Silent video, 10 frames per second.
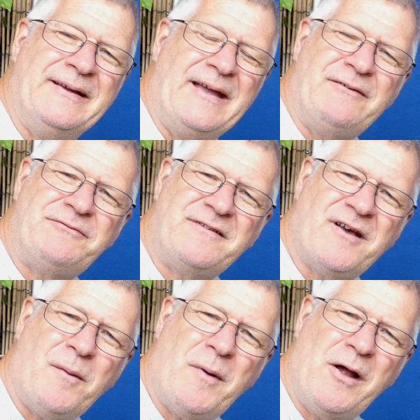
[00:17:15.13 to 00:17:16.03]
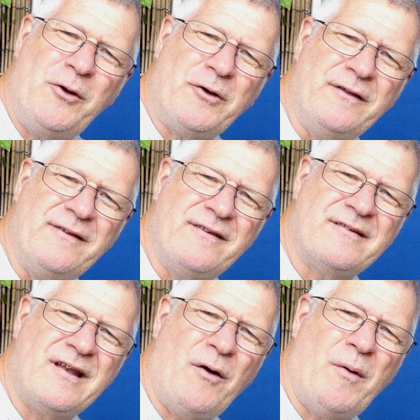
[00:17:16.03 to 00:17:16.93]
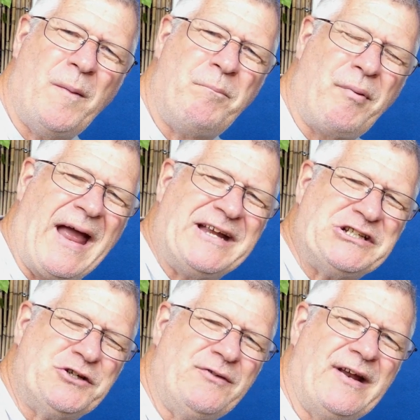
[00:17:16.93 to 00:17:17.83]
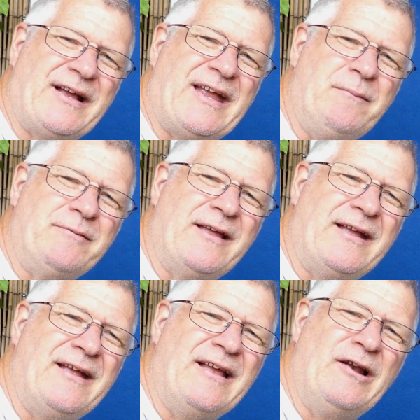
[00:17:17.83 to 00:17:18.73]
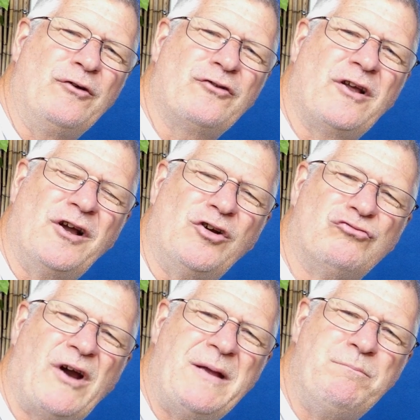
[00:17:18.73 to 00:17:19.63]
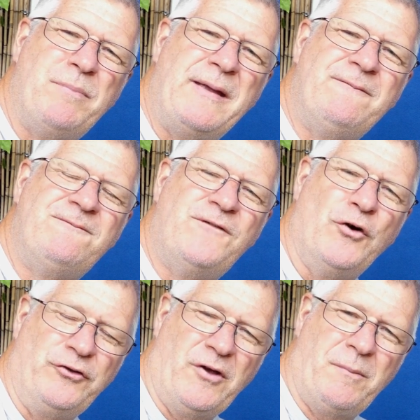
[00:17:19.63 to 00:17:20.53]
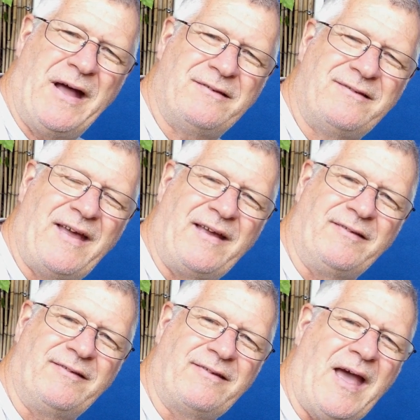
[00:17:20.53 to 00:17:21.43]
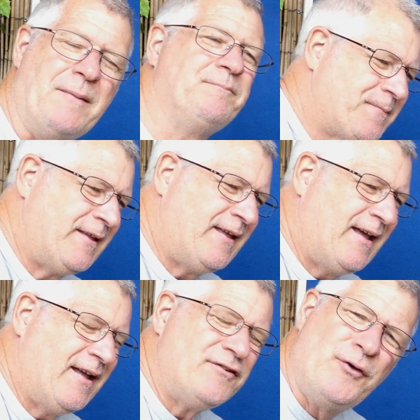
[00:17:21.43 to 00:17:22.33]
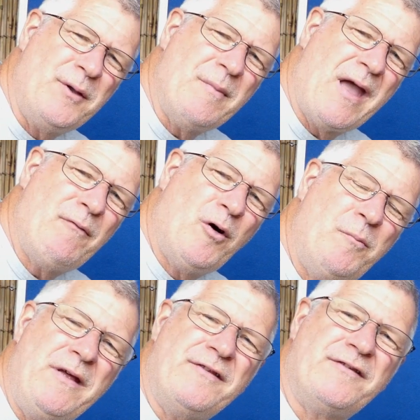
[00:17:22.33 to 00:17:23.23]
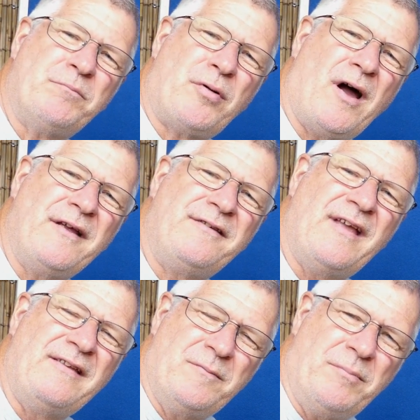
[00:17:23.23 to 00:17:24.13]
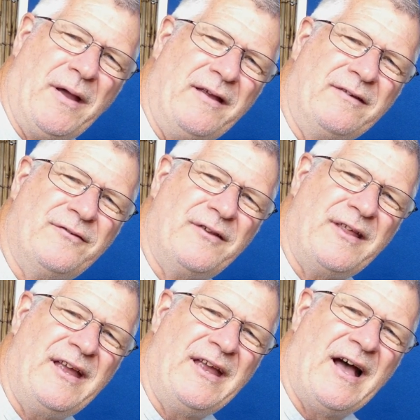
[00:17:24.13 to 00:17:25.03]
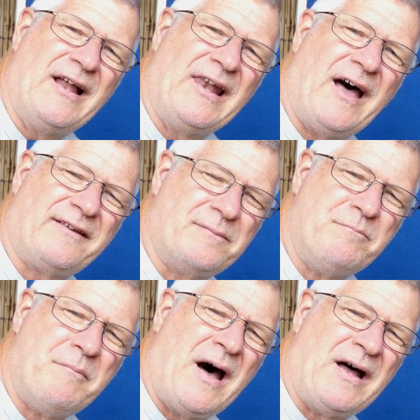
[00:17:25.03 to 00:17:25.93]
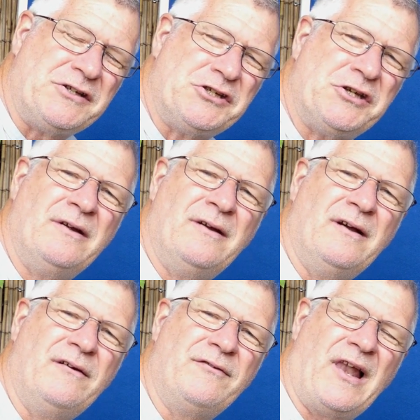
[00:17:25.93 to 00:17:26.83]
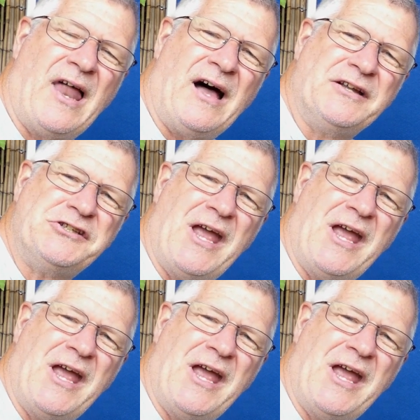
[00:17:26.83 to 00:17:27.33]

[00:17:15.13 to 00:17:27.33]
every time I look at this lower branch of it, I keep thinking it looks like a great big foot about to take a step. So it may well be the surprise centerpiece for the last march of the Larch